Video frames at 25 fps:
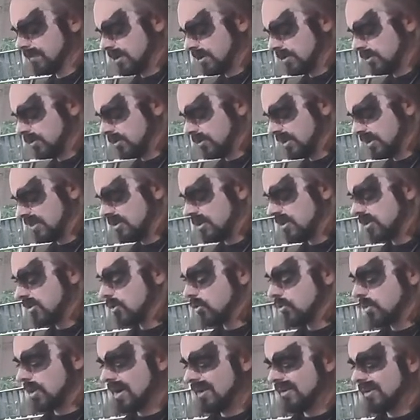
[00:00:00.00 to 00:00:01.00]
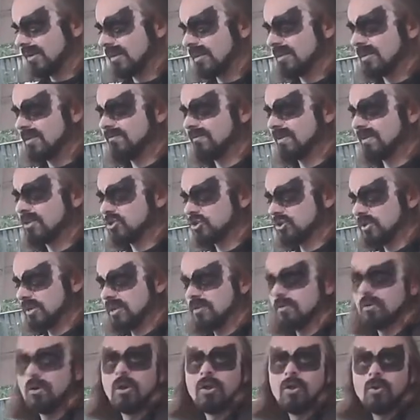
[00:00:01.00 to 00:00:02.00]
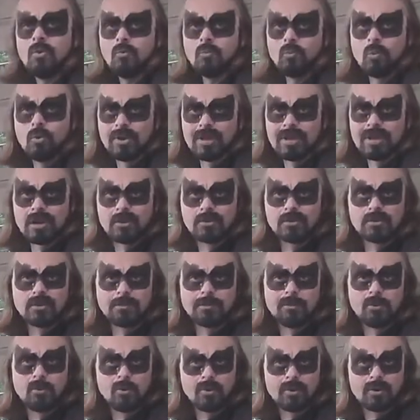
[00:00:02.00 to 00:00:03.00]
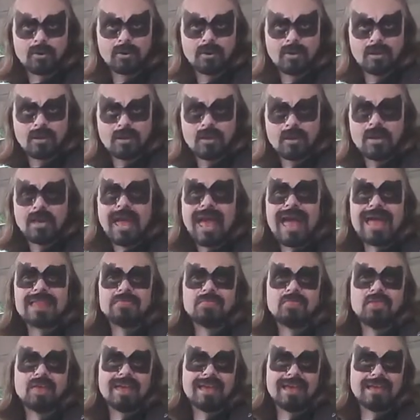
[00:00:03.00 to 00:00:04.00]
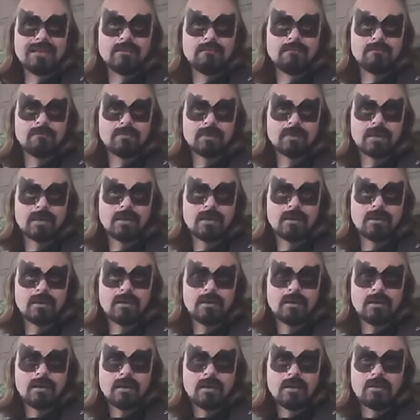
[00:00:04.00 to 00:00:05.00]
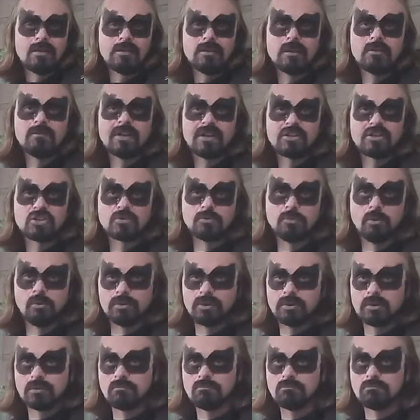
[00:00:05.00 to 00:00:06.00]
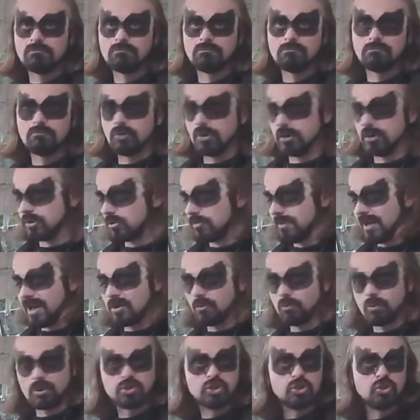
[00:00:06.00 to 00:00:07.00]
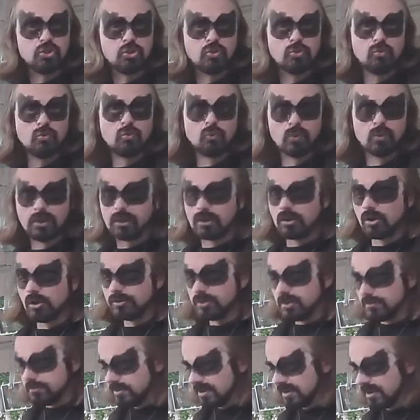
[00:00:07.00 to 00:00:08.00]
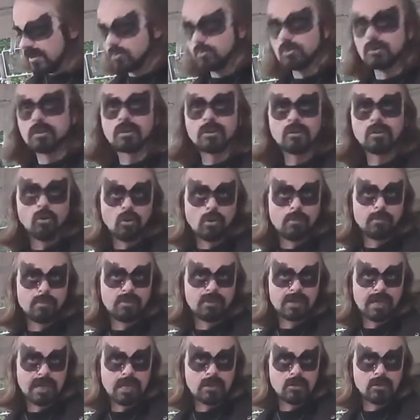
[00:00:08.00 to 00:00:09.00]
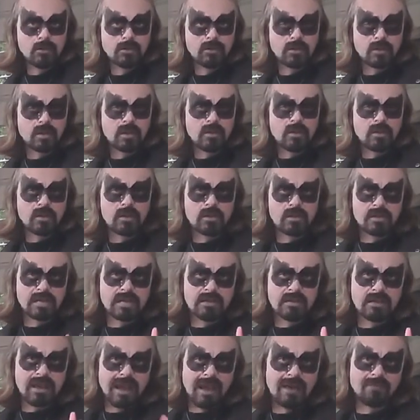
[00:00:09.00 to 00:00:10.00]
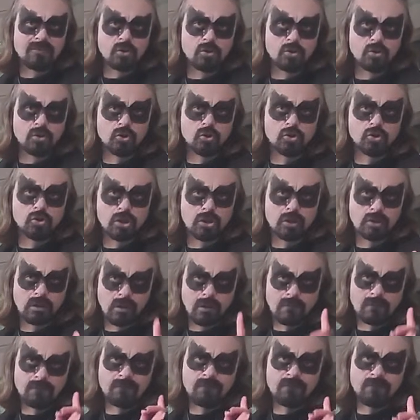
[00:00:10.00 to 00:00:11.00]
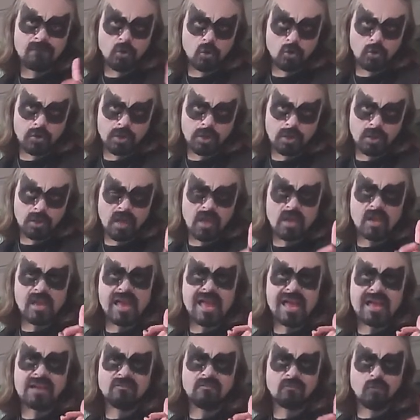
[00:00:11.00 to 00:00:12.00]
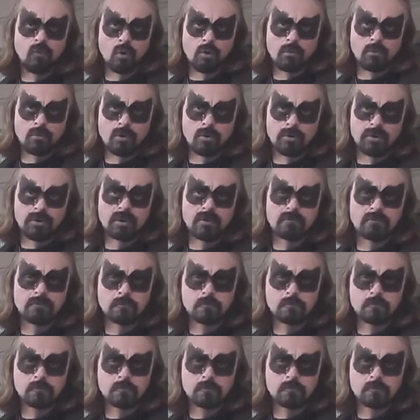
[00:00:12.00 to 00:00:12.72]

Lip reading: So let this go on, and then eventually we'll get onto the pork, and then the vegetables. Because no matter what you do with salty pig, with stolen potatoes, you need to have your nutrients first and foremost.